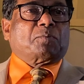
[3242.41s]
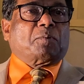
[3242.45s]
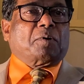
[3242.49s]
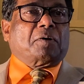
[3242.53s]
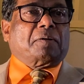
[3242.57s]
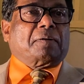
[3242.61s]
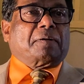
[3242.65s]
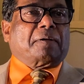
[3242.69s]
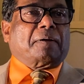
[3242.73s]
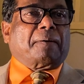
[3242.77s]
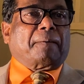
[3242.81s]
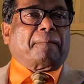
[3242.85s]

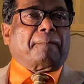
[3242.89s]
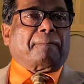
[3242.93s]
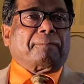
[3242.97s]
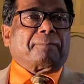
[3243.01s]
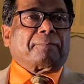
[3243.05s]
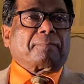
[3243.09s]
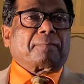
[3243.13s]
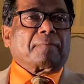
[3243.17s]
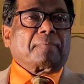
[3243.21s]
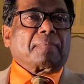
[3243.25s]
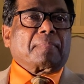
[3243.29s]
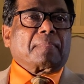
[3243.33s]
word
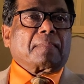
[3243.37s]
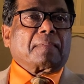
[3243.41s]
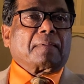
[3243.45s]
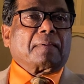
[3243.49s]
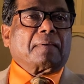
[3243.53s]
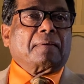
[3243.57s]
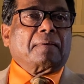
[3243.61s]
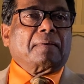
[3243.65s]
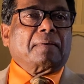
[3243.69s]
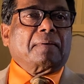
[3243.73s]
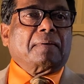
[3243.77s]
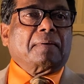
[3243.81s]

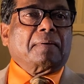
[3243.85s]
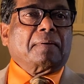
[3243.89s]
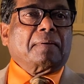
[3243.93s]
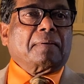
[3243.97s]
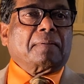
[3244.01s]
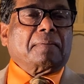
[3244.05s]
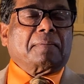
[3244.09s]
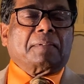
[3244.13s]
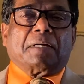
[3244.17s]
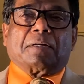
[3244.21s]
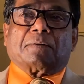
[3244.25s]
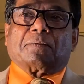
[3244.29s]

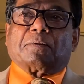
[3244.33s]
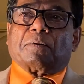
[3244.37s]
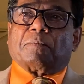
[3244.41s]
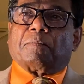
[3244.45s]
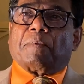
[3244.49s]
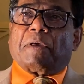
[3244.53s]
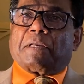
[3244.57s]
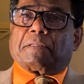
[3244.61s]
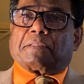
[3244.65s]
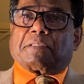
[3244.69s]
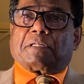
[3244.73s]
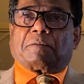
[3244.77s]
that could
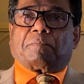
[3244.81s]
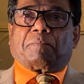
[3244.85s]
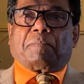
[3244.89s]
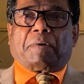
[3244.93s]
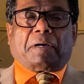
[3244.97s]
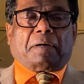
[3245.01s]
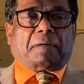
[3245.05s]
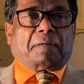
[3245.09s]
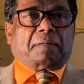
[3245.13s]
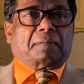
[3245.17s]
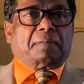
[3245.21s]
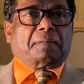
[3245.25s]
make that
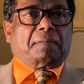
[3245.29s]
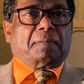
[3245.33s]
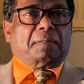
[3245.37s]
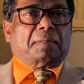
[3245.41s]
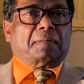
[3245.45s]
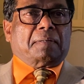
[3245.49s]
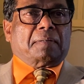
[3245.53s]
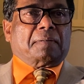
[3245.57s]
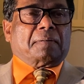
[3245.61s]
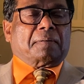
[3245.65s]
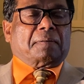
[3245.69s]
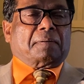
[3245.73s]
man
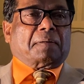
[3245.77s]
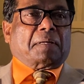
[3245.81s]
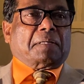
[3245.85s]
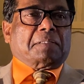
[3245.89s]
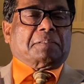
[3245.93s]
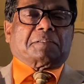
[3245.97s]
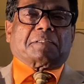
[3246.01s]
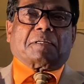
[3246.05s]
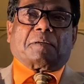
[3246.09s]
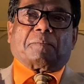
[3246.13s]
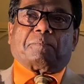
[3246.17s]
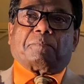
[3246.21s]

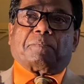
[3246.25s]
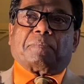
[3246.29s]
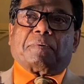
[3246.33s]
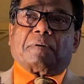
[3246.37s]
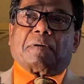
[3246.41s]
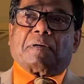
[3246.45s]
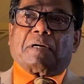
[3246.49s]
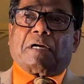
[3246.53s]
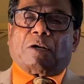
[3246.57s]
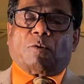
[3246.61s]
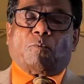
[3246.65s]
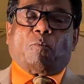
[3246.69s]
rise up
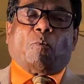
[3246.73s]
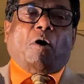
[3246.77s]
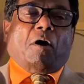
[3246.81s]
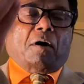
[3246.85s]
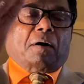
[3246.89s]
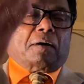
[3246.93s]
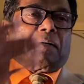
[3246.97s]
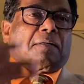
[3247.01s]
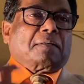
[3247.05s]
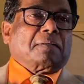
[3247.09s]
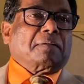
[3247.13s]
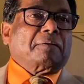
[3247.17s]
and
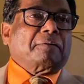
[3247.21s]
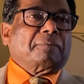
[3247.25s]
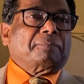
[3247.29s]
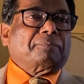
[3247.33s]
walk.